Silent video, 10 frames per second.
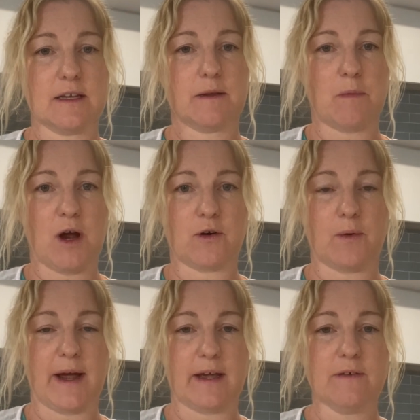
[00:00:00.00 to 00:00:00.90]
in the
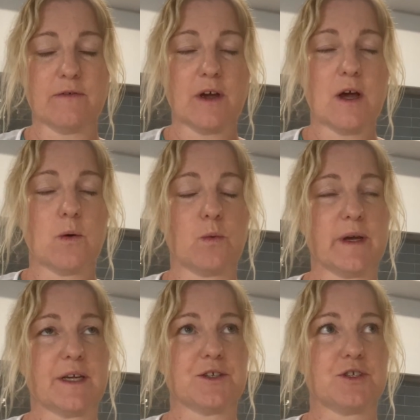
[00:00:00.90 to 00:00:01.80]
microwave,
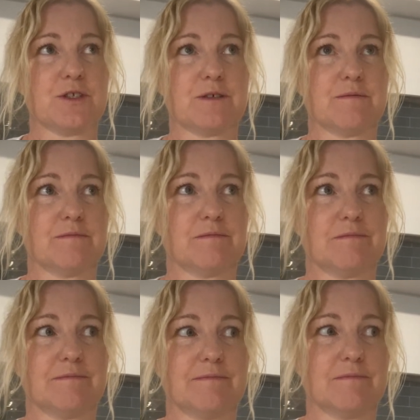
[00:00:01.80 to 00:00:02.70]
which
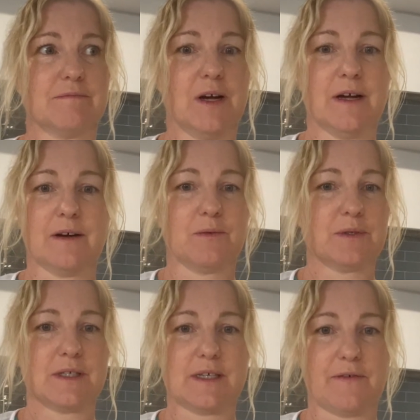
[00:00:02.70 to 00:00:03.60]

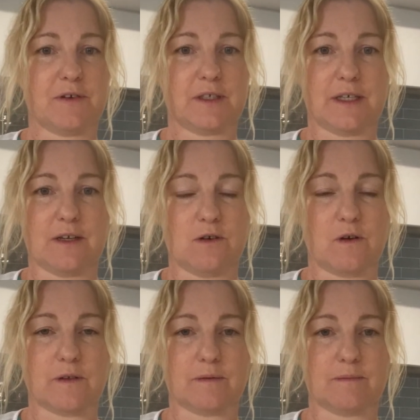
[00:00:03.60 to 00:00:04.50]
was definitely
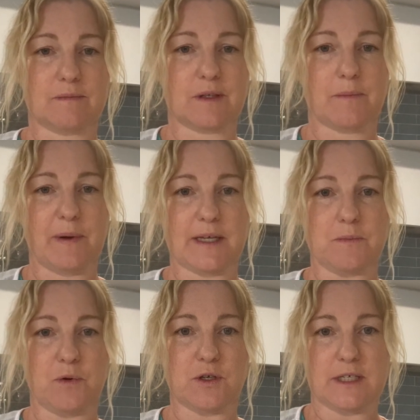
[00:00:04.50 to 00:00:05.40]
not the
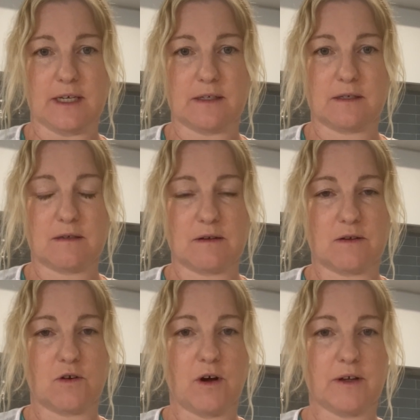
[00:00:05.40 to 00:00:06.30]
best process.
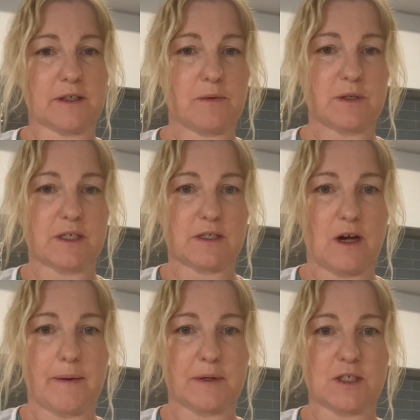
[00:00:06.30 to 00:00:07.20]
Not only was it
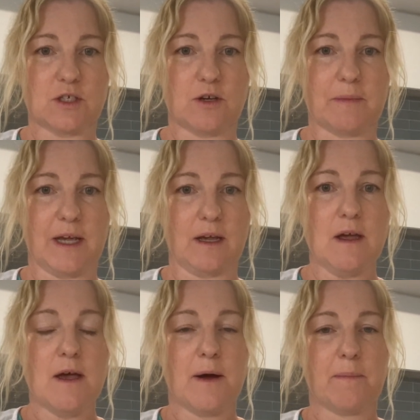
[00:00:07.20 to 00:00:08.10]
time consuming,
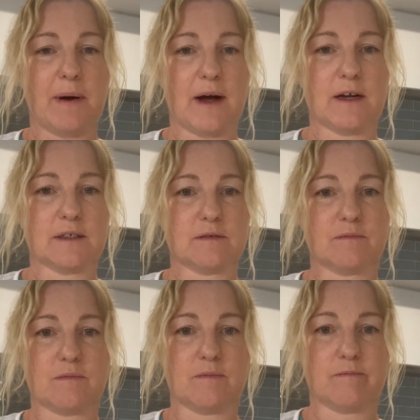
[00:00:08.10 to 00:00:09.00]
but
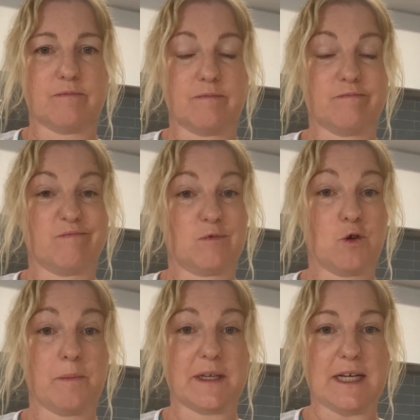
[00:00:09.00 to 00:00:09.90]

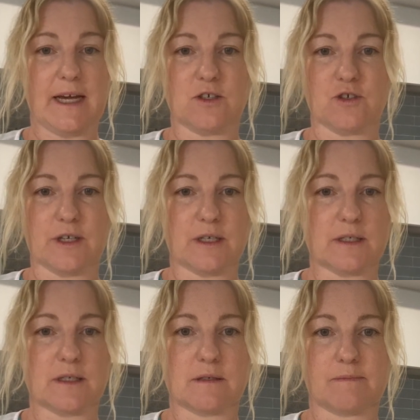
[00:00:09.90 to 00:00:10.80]
could be
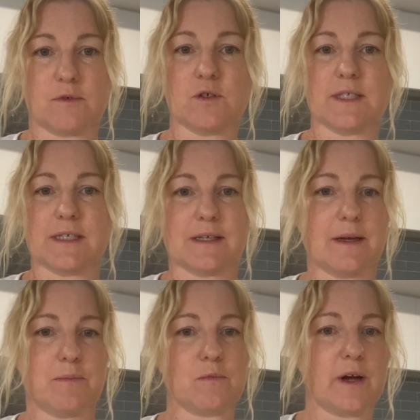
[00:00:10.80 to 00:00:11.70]
dangerous, could
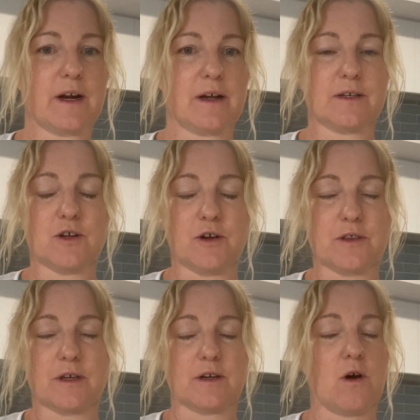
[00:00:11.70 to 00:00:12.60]
slip when
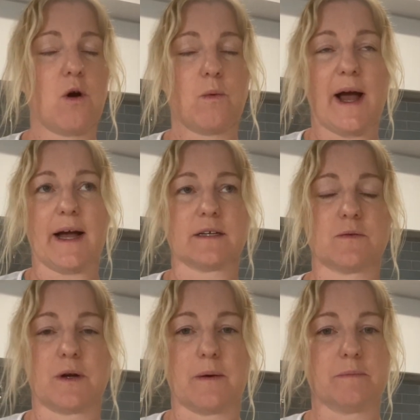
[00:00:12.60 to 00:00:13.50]
the hot wax
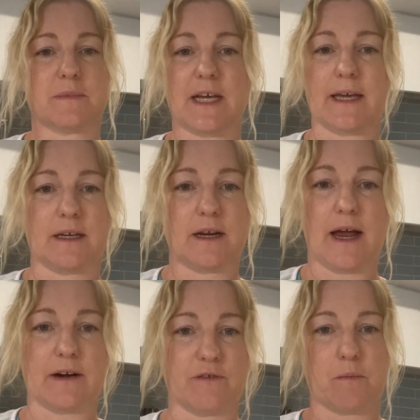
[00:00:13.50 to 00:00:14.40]
when I'm taking it
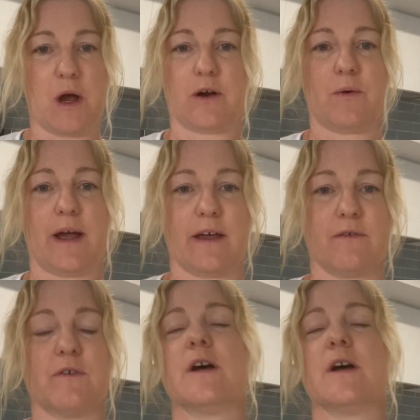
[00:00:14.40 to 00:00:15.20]
out of the microwave.